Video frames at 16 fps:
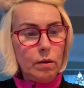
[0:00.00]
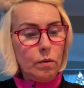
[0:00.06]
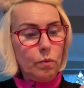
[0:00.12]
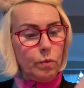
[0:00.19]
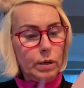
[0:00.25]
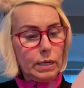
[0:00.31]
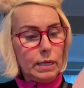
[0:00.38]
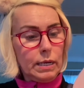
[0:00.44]

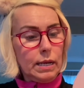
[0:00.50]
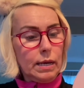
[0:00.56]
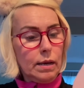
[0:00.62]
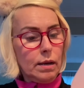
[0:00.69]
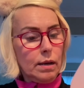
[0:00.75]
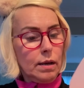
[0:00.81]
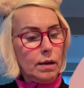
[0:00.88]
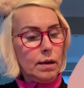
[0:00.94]
we're gonna
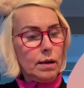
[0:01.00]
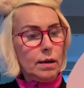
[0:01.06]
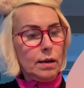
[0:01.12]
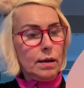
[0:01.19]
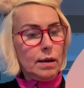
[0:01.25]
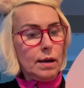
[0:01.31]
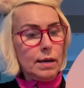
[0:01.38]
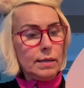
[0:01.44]

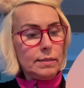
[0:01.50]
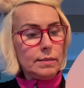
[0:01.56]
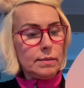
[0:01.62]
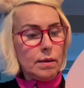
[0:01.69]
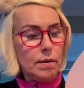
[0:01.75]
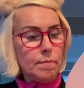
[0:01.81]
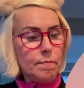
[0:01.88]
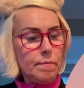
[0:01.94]
cut
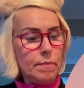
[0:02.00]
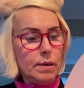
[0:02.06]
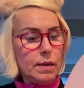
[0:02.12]
them